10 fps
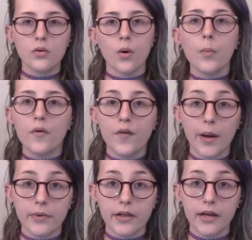Normal
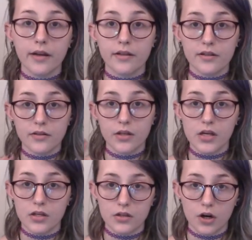fabric length is
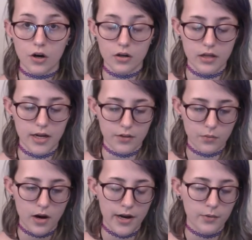only a certain
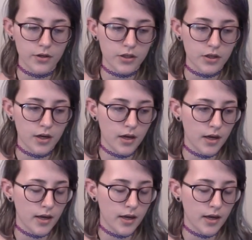length wide, which